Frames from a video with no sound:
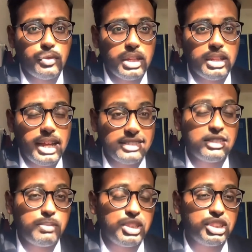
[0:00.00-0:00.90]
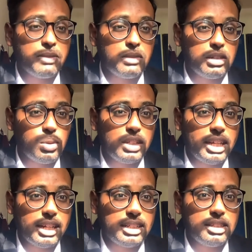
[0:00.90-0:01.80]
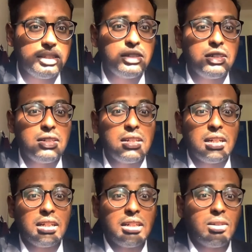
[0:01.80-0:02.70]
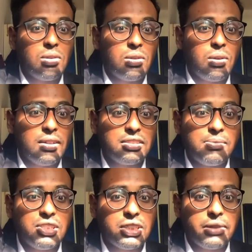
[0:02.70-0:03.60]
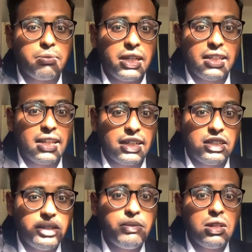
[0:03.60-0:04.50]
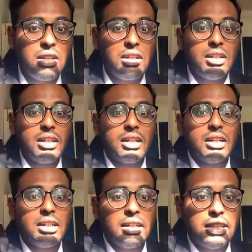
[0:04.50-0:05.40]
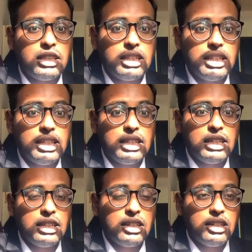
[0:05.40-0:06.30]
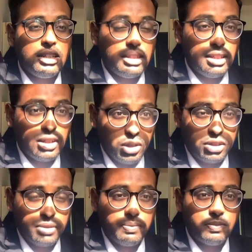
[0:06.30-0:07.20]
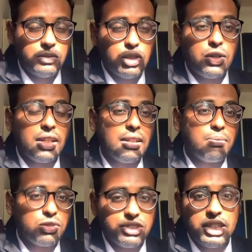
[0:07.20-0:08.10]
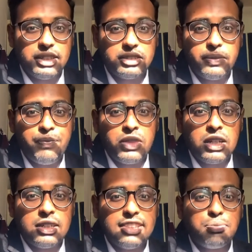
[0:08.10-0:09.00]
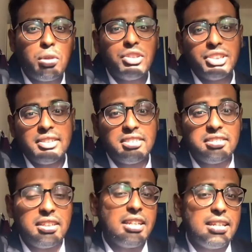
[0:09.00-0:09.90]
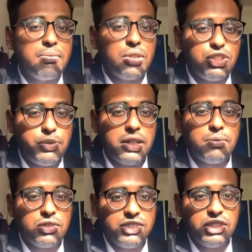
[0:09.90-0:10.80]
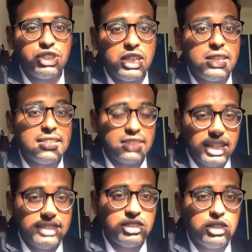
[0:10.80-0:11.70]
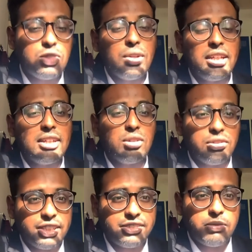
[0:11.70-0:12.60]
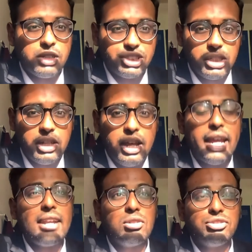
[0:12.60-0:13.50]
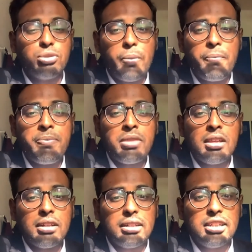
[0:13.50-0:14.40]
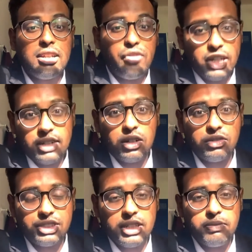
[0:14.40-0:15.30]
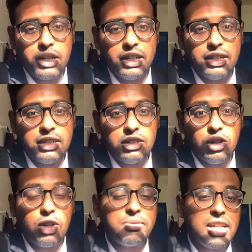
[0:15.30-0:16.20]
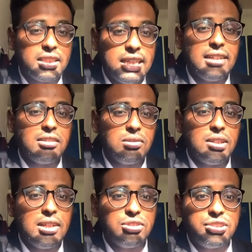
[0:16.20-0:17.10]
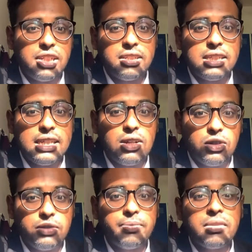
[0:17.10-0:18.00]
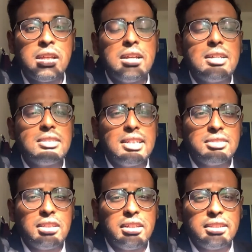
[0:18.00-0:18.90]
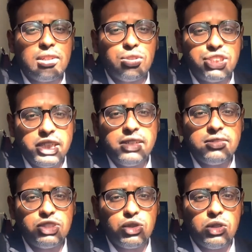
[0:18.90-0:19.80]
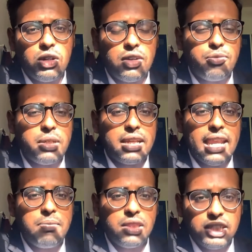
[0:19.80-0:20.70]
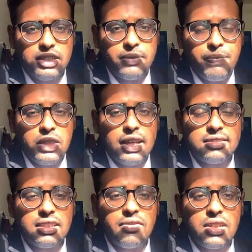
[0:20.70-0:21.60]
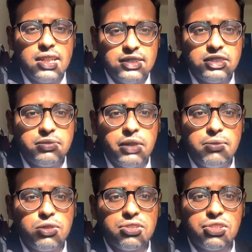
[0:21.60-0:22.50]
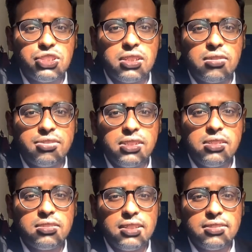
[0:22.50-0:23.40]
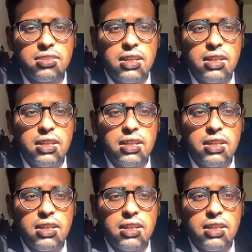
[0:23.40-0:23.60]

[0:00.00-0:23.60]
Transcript: establish a good character or establish a bad character in the court during the proceedings. This provision is indeed breached by the prosecution in this case during the cross-examination, and also the defendant counsel by not objecting to the question earlier on. Thus, the question should not have been admitted as evidence by prosecution counsel, since